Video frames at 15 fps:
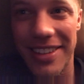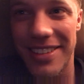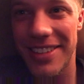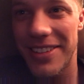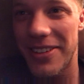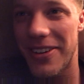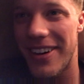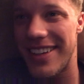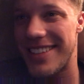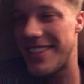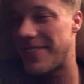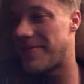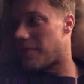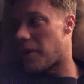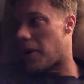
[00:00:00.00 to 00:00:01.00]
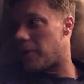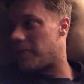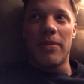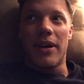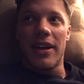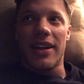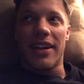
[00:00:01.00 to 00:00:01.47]
It's crazy. Well,
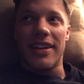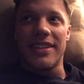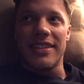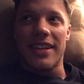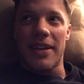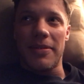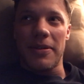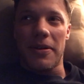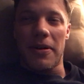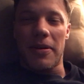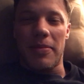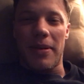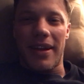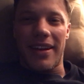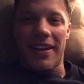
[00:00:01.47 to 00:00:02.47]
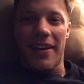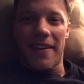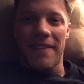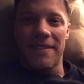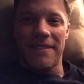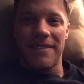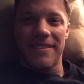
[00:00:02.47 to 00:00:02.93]
but it's time to go to bed now.